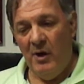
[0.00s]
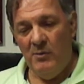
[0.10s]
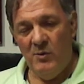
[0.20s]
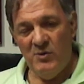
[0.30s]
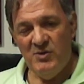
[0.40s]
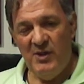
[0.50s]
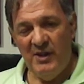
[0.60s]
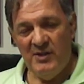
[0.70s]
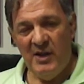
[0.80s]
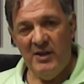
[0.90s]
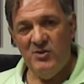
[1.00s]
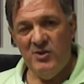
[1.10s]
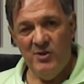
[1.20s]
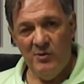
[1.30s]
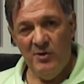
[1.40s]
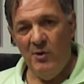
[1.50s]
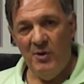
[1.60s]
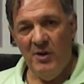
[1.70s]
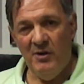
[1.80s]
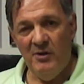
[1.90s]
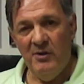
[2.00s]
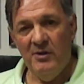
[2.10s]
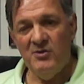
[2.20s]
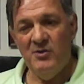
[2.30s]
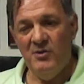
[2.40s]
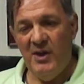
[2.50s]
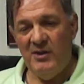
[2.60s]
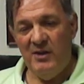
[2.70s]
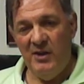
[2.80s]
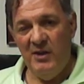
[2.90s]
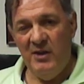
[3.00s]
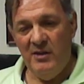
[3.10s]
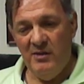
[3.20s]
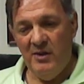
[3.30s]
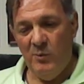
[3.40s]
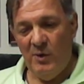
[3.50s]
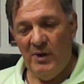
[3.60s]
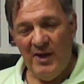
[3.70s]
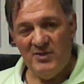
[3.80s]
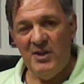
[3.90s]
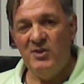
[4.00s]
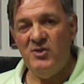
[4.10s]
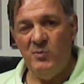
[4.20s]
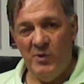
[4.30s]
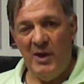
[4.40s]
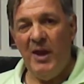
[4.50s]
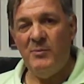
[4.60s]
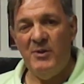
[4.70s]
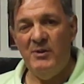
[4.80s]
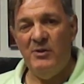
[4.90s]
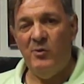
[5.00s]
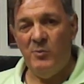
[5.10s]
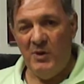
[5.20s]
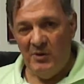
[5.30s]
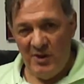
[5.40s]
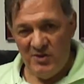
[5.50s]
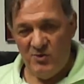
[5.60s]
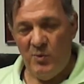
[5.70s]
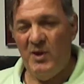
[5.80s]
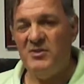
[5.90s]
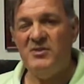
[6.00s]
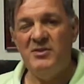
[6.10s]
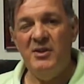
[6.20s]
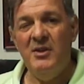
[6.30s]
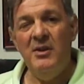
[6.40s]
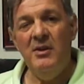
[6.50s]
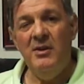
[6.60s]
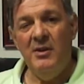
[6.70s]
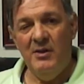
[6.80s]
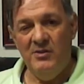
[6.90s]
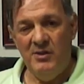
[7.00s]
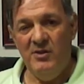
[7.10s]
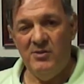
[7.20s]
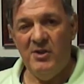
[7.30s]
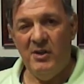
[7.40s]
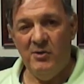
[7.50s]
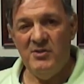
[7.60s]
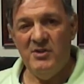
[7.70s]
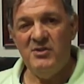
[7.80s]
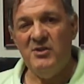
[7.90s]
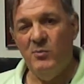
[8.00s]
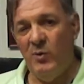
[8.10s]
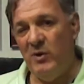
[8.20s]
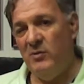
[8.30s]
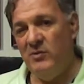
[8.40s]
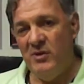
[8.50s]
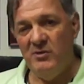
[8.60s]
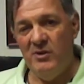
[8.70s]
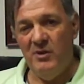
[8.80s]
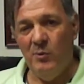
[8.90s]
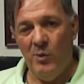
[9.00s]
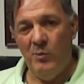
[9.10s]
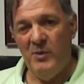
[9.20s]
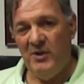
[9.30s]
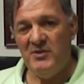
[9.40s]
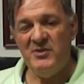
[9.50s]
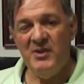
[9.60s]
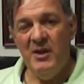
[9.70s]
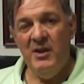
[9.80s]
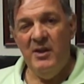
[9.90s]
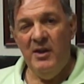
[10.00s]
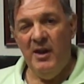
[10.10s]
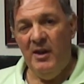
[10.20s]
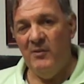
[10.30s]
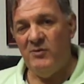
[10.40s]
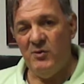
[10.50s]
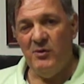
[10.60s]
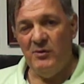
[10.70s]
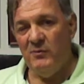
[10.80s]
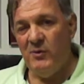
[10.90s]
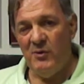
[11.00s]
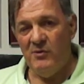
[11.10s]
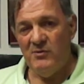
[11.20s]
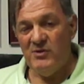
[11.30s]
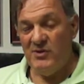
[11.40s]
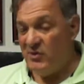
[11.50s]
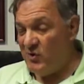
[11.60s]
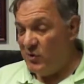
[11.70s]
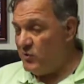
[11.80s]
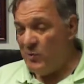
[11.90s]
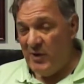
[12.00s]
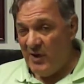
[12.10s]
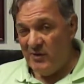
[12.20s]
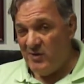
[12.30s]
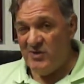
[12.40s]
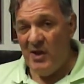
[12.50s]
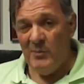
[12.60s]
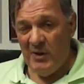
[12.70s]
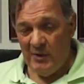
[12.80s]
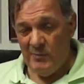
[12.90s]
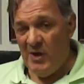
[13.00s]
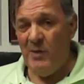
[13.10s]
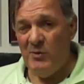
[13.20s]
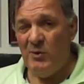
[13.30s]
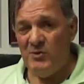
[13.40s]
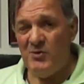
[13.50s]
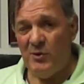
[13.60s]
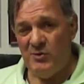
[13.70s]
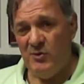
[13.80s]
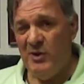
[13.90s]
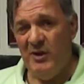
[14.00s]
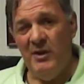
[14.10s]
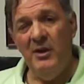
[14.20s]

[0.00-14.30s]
almost like tai chi or yoga, so that the relaxation would happen. There'd be less stress on the entire system rather than the aerobics. And after the surgery on the stomach, abdominal surgery,